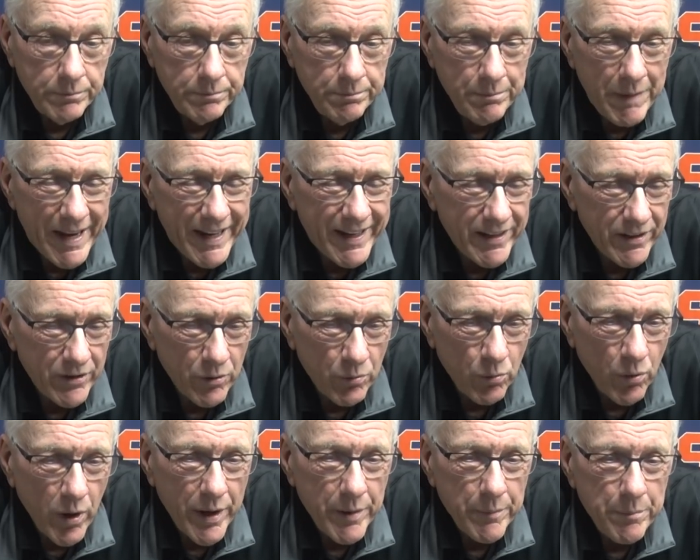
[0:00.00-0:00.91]
making the
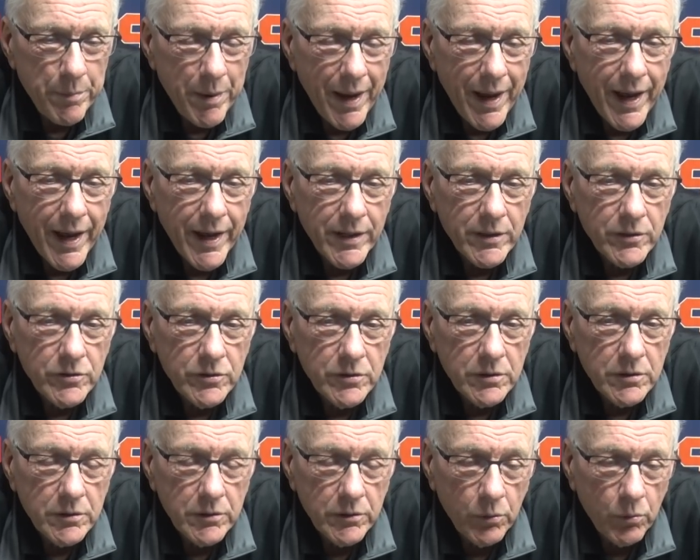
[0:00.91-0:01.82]
right pass,
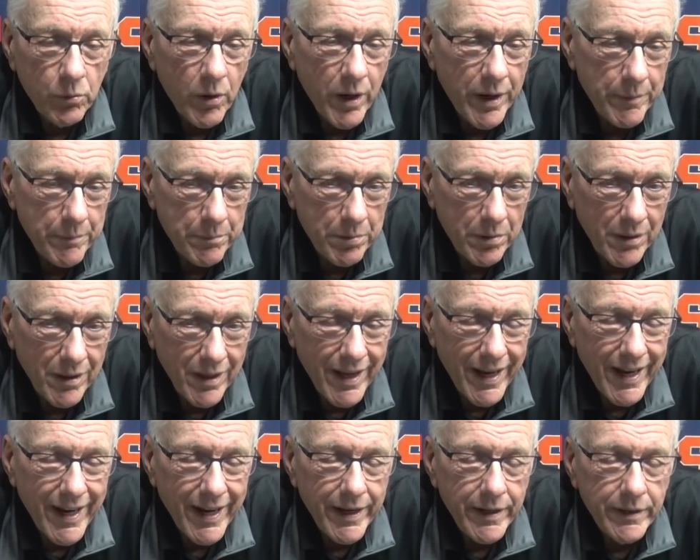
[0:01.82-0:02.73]
the right
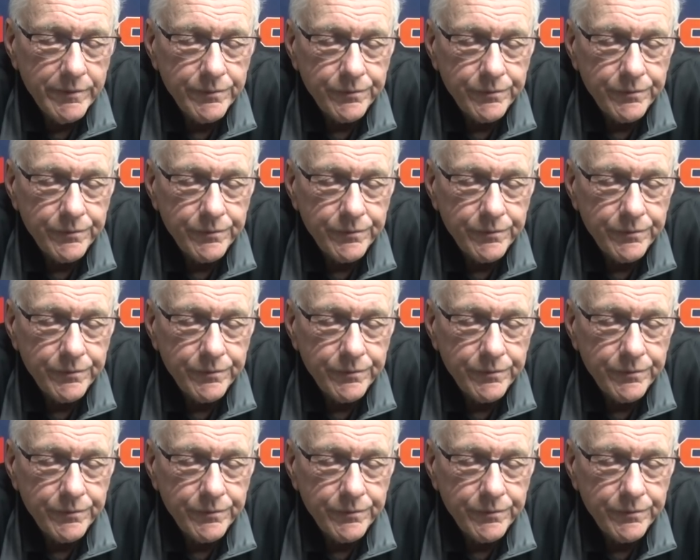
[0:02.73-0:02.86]
play.